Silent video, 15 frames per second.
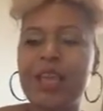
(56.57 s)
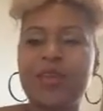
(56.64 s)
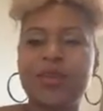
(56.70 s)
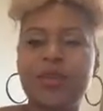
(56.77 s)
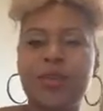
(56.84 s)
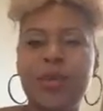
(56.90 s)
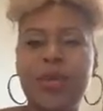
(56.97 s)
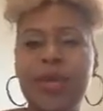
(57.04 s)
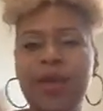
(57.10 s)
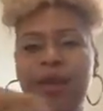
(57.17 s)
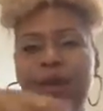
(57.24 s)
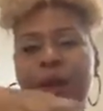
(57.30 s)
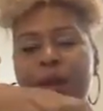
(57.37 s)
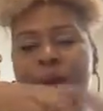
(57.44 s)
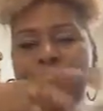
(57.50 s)
So
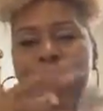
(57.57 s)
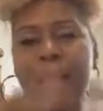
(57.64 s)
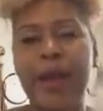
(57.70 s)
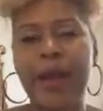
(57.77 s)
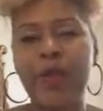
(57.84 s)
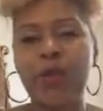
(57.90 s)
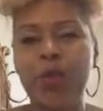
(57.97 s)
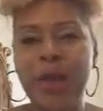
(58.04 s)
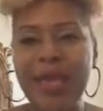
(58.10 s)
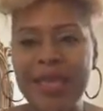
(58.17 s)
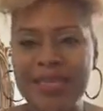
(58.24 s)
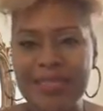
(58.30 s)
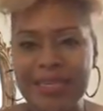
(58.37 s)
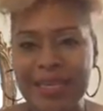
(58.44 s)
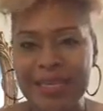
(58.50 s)
here are my
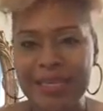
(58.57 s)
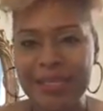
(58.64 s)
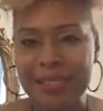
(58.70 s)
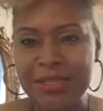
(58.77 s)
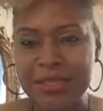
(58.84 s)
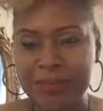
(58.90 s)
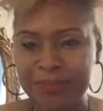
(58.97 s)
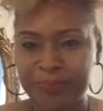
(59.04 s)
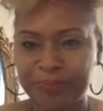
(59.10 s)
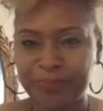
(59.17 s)
resins.